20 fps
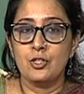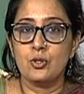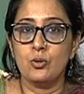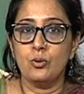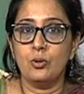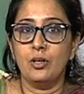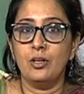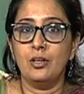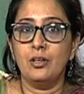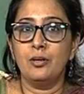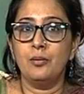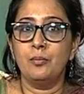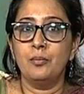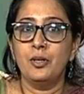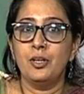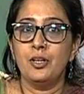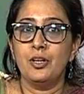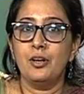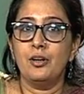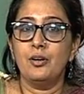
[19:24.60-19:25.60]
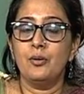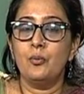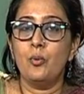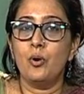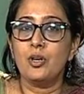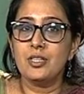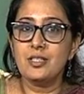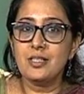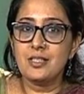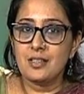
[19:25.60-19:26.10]
So uh, uh,
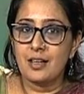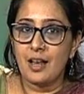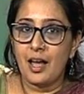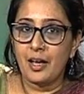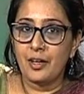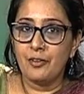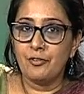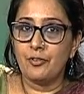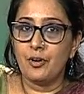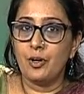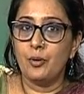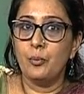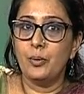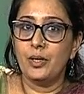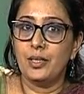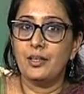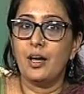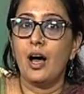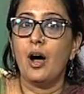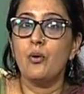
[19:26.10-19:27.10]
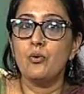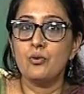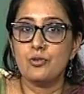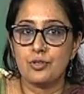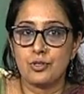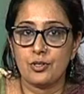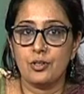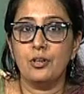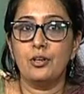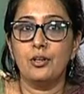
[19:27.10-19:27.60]
what is life
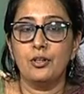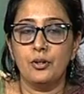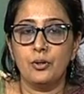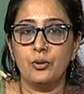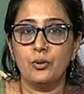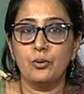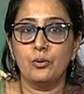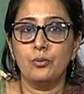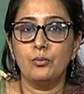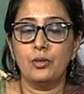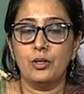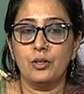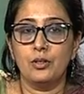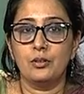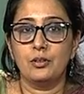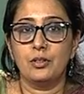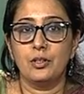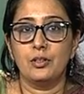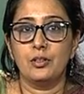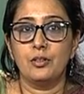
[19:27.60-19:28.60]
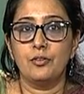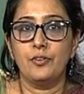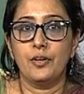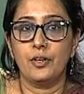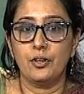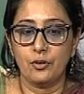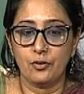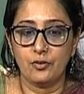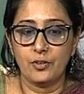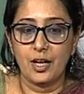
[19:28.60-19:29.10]
without, uh, you know, uh, the, the
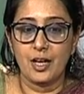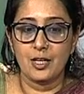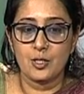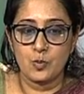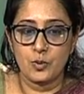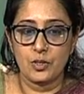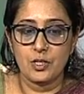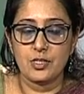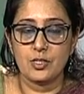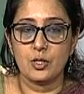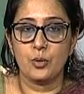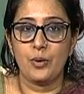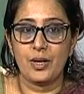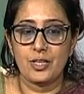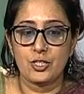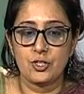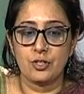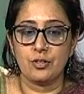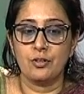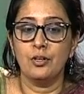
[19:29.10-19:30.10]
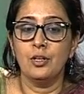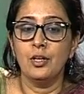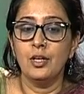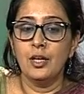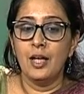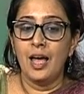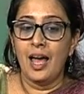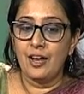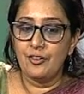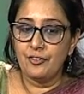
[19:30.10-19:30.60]
figure of the husband is the question.
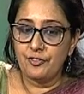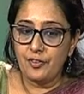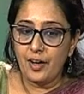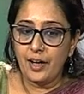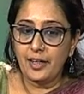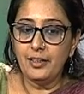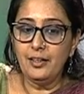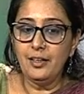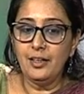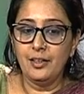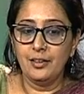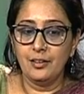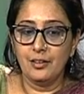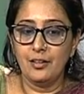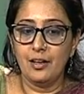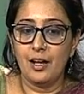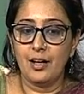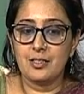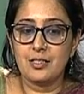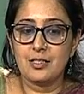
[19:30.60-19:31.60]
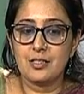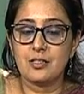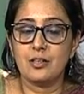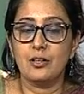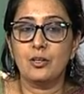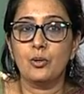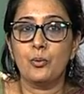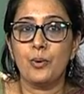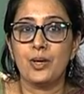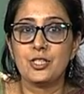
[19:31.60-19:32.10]
And finally, the
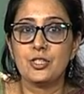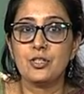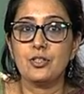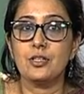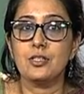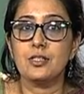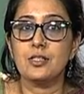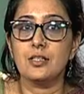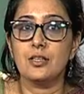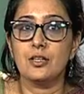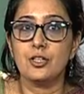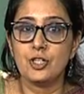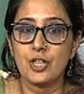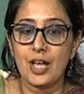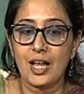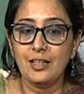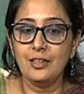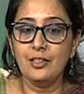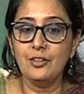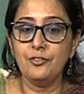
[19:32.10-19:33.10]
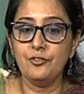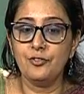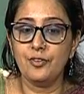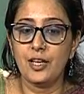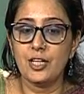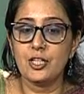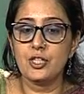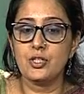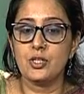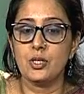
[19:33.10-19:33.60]
last uh, question is, the, shall the
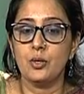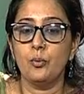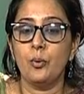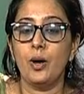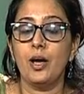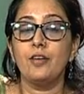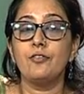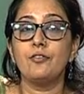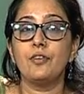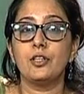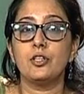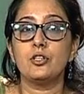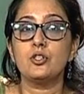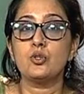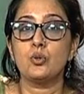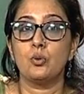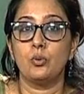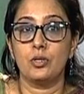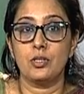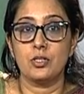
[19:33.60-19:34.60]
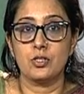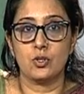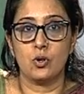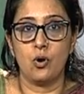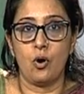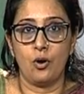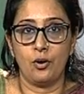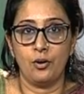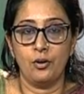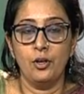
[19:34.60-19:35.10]
flesh survive when the soul is
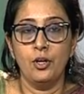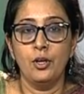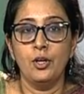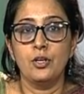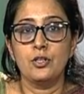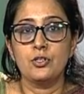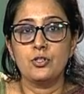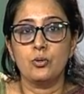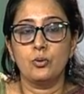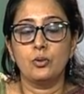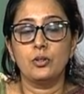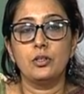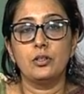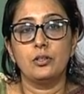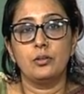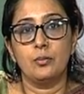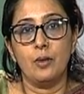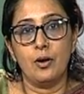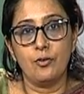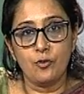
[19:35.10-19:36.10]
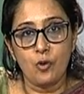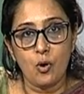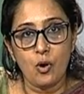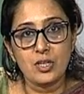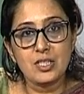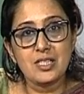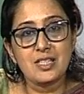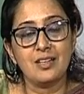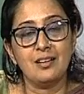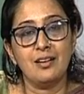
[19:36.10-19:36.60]
gone? So the, of
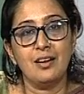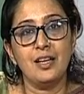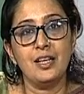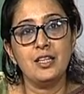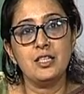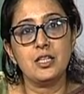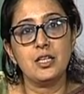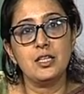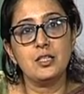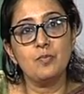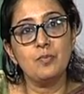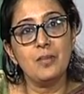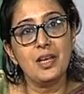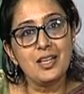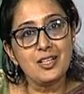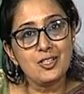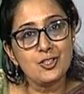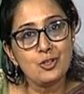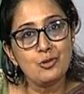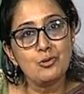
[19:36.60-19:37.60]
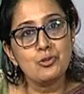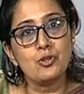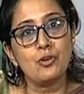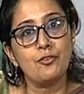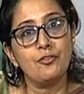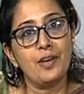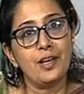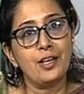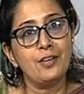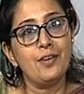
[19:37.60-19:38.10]
course, it, it makes use
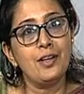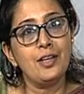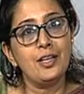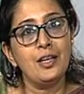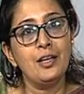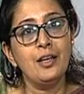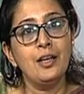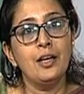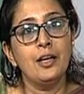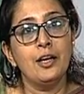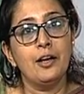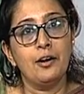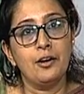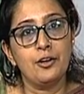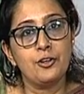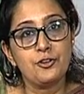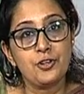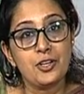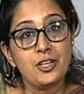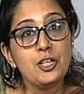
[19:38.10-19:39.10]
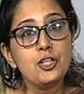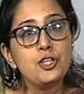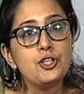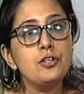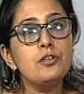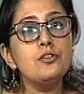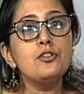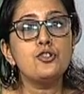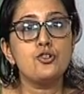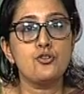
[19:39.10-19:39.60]
of very, very
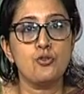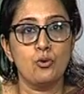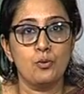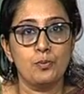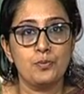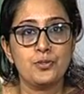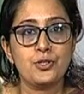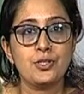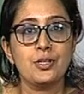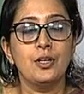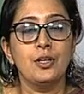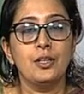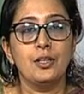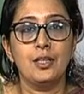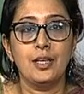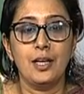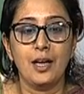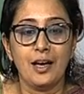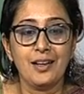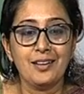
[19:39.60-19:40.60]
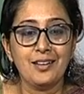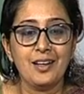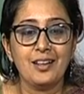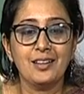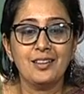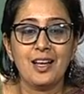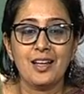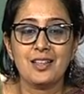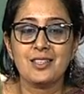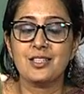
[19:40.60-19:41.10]
traditional tropes the
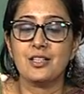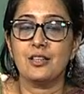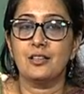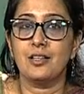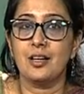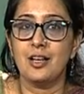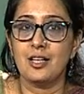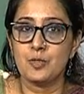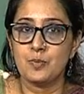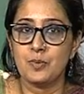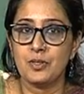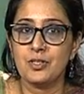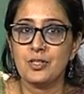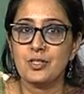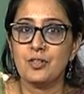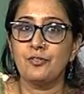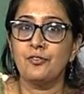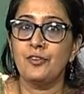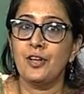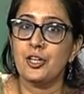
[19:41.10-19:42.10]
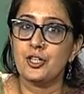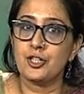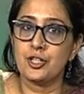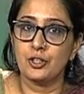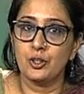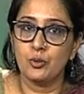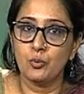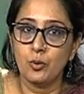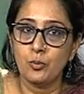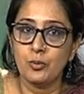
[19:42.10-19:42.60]
idea that uh, the husband is the
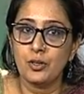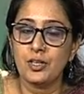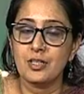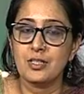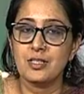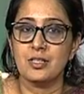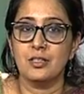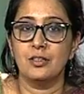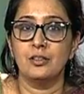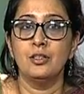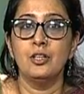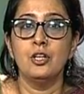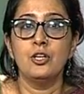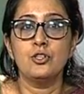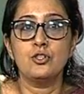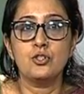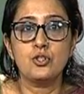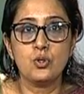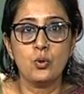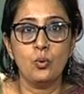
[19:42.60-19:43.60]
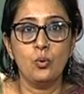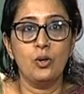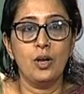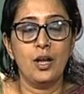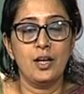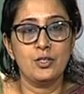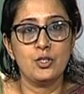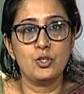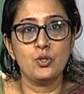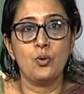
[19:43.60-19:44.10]
flesh and the woman is the
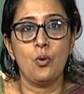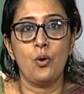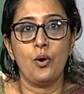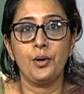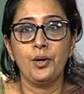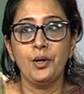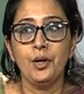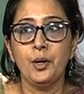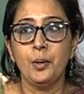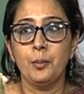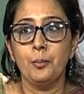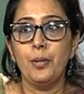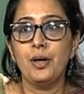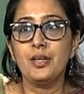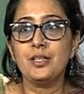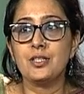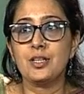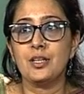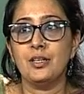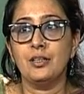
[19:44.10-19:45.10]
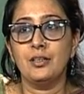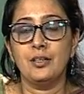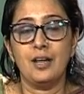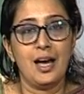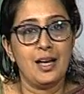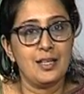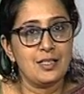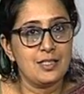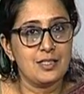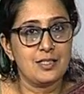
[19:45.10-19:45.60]
soul and so on. But
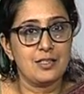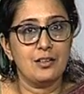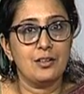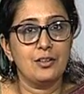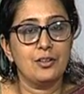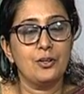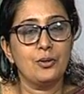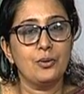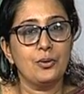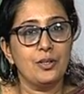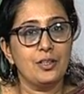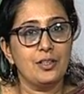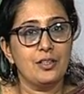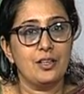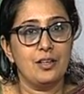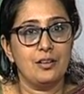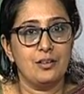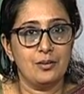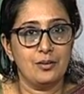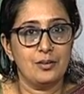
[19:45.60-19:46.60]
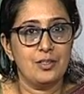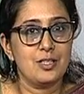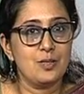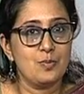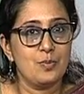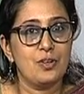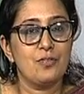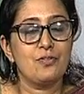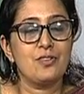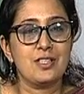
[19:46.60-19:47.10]
uh, as uh, you know in uh,
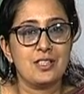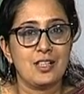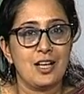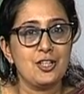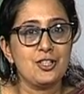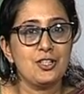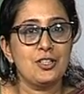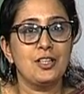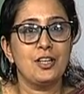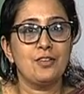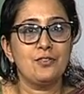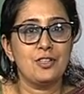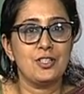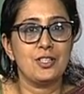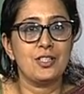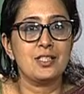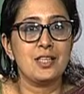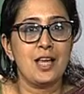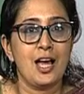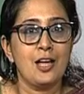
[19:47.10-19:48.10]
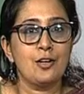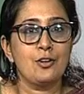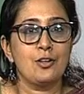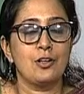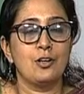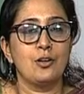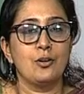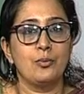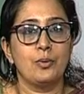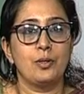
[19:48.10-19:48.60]
this brief discussion that we just
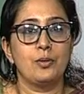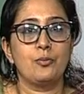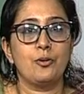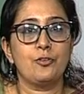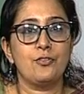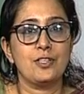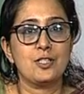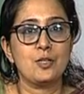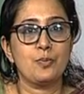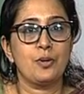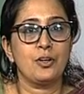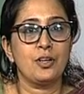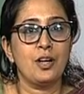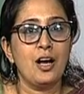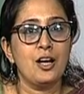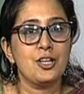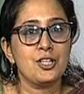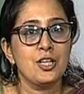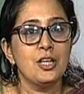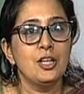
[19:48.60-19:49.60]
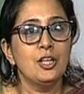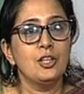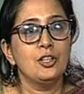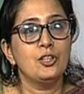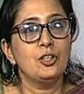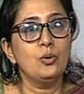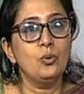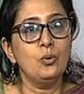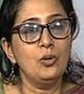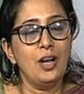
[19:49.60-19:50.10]
had uh, with Professor Prakash,
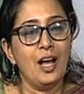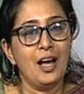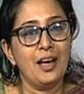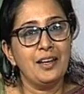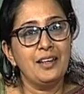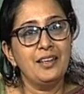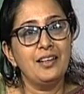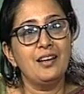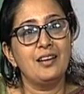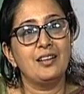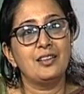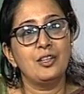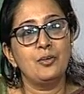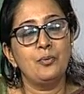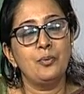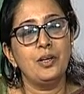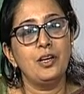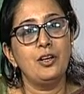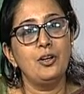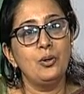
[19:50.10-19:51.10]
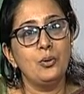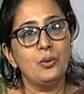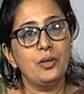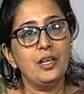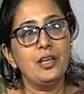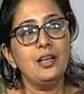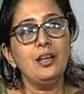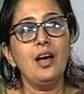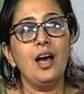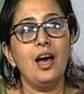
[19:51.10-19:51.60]
the whole idea that we are
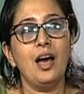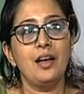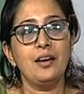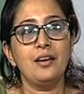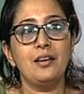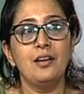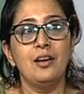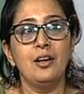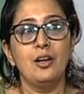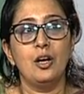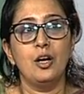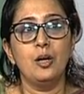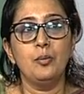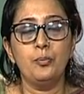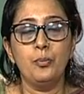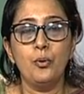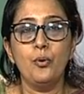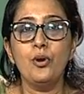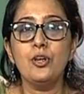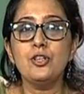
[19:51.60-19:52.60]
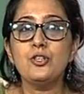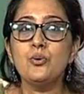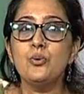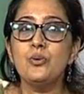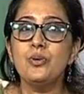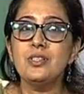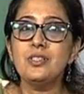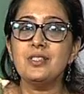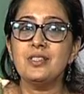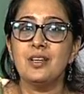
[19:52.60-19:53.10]
looking at a poet
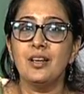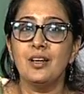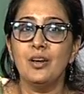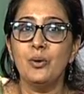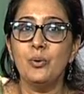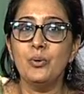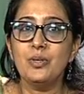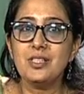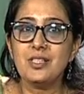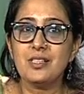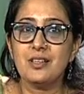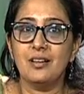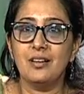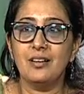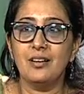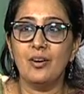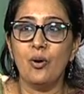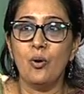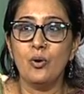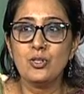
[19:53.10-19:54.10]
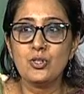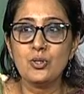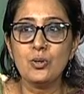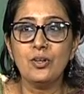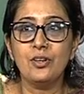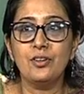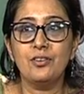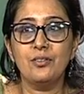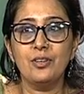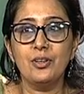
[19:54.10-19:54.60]
who is who is uh,
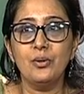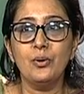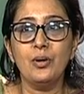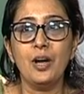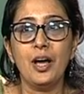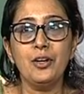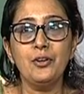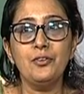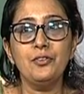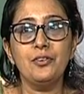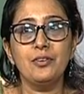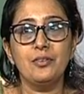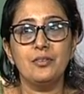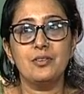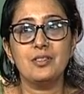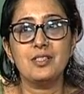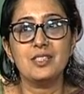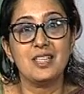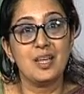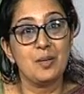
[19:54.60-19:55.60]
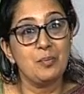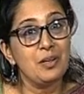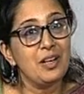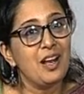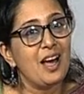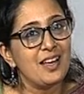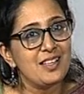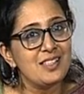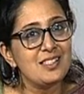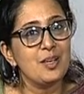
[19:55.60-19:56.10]
also you know kind of
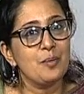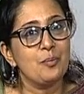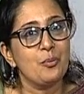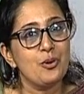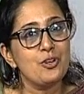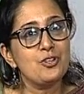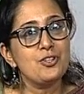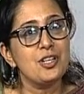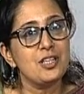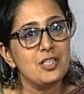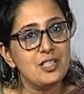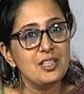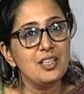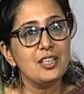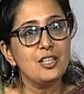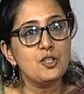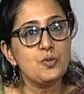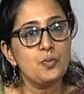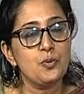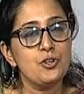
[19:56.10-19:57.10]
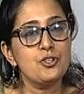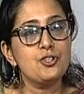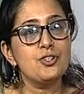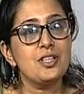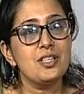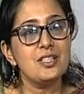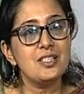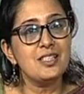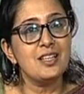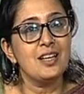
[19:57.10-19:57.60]
stabilizing poetry Indian English
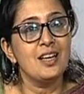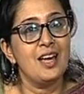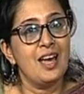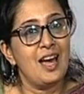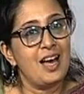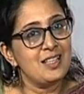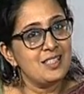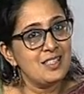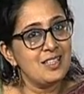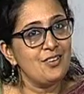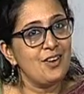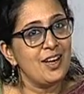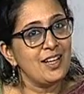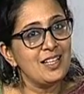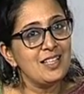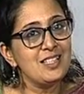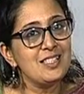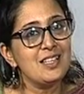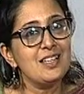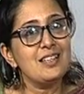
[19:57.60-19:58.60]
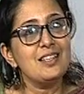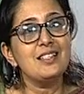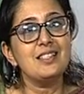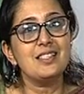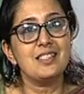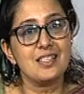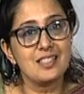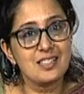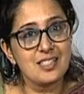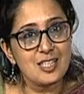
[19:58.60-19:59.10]
poetry is as he rightly said
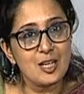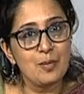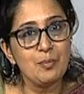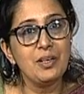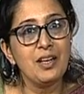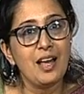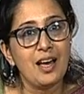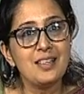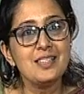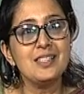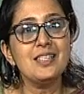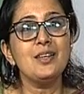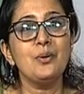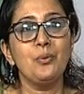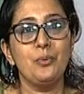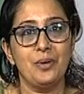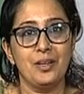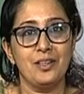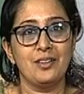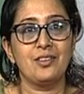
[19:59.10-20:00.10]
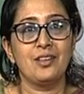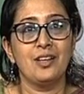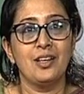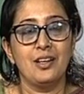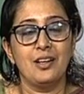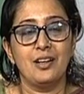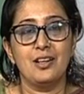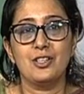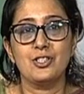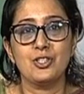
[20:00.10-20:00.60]
it's stabilizing with
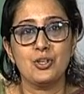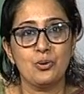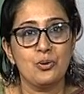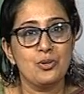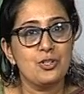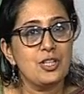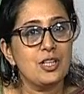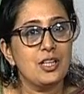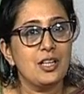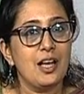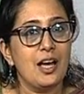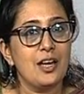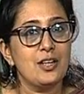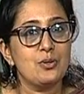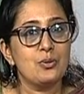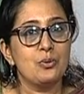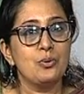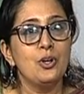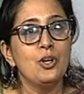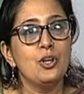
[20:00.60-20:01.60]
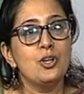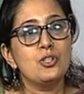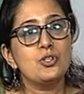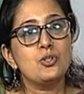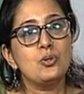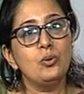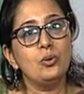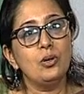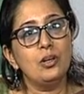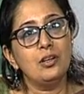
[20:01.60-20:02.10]
uh, Sarojini Naidu.
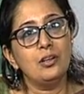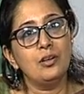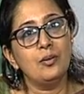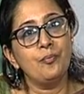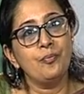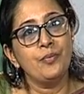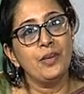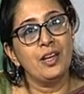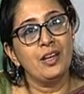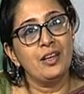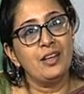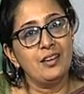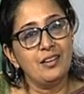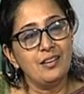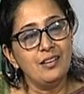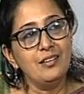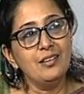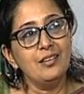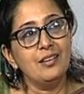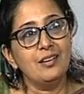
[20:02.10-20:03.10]
So um, here